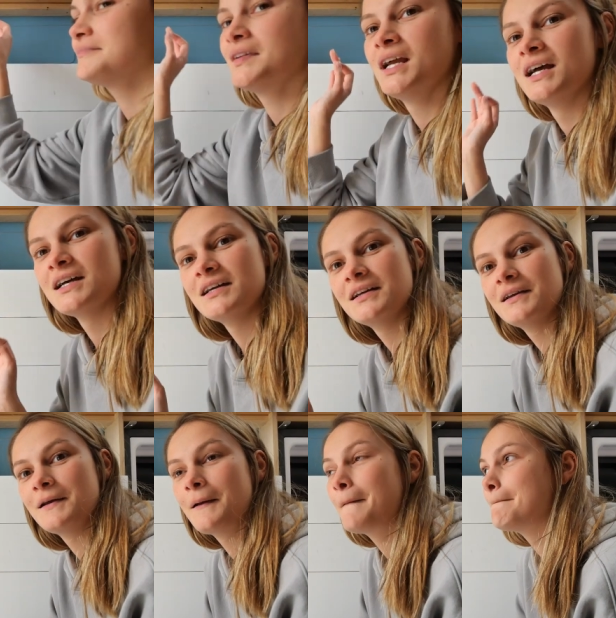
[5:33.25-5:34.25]
So what do I
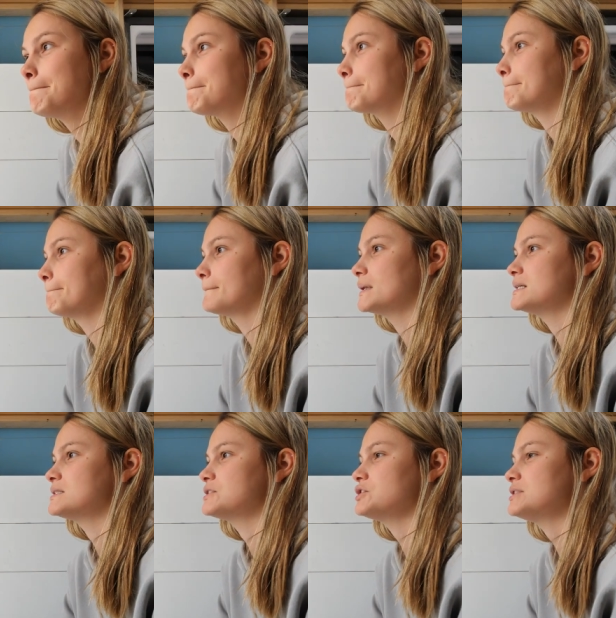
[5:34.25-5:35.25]
do?
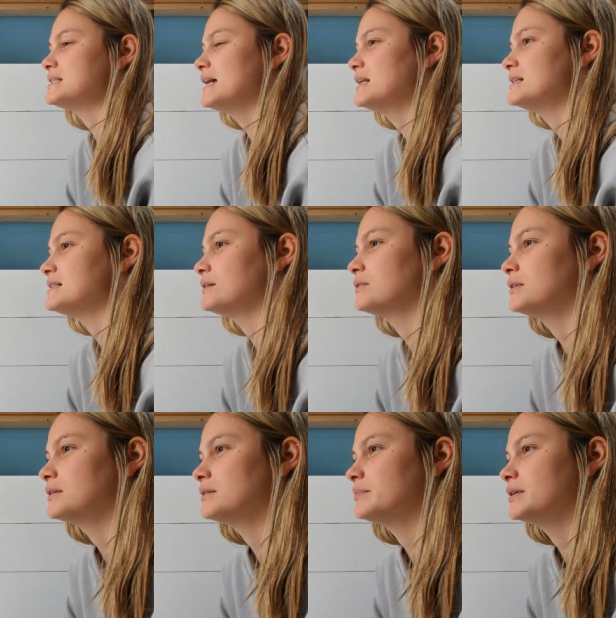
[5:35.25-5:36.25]
just sand it down a
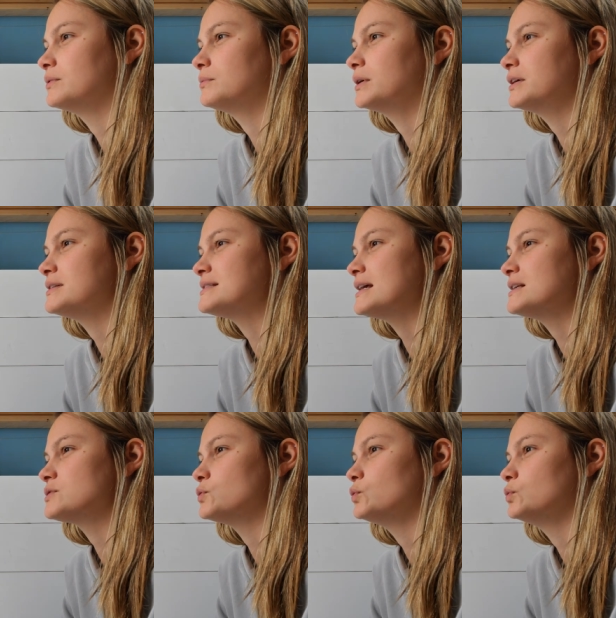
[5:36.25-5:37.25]
little bit where it
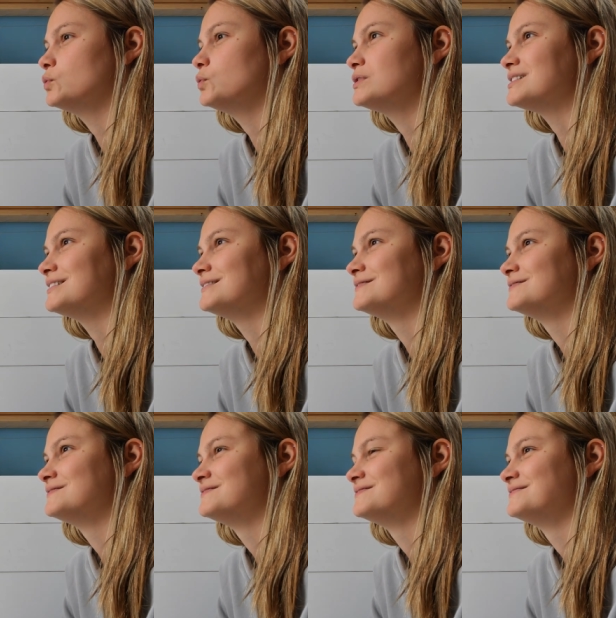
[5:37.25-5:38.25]
says unten.
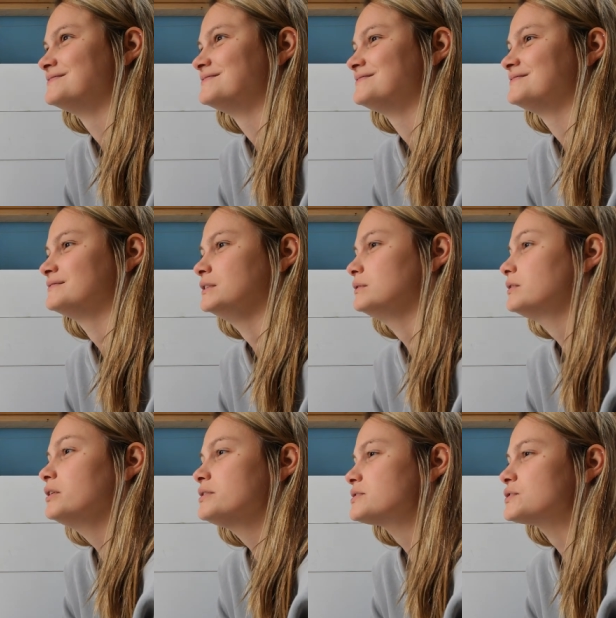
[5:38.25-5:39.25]
Down. So you
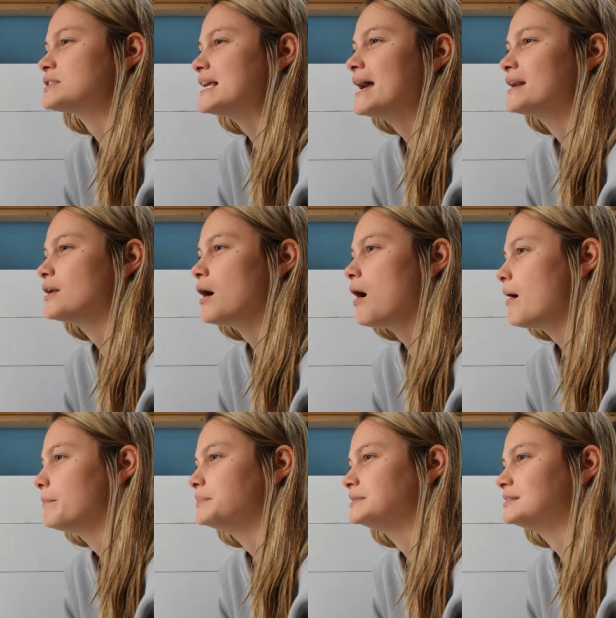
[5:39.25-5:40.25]
can also sand
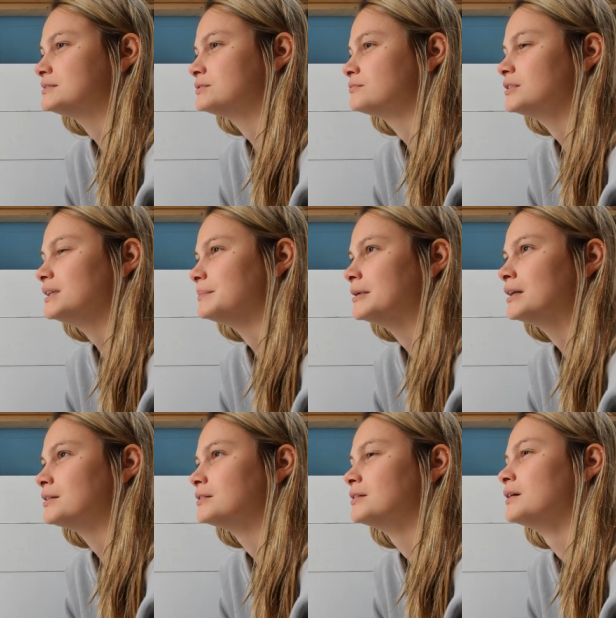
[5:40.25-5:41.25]
up. It doesn't really
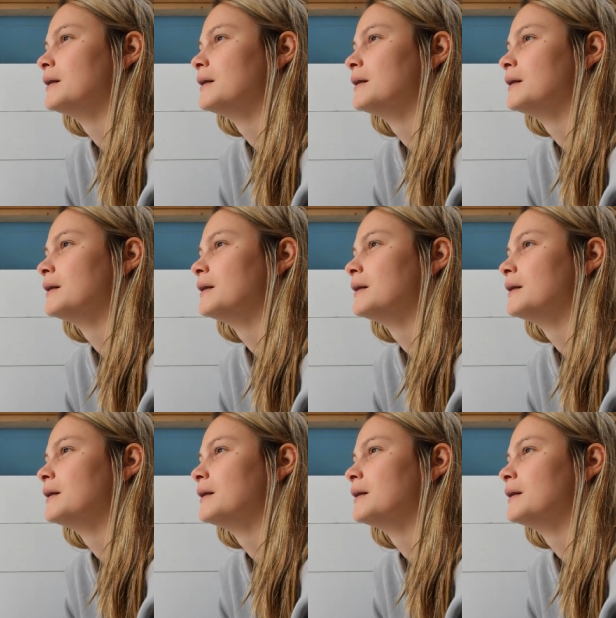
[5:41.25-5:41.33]
matter.